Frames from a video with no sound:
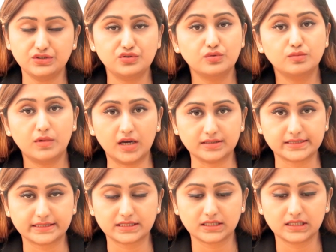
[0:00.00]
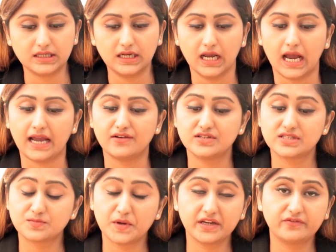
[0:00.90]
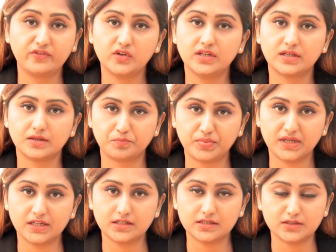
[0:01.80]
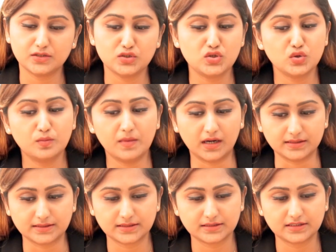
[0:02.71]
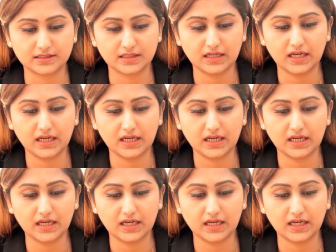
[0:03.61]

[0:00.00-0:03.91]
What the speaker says: you must, I respectfully repeat, you must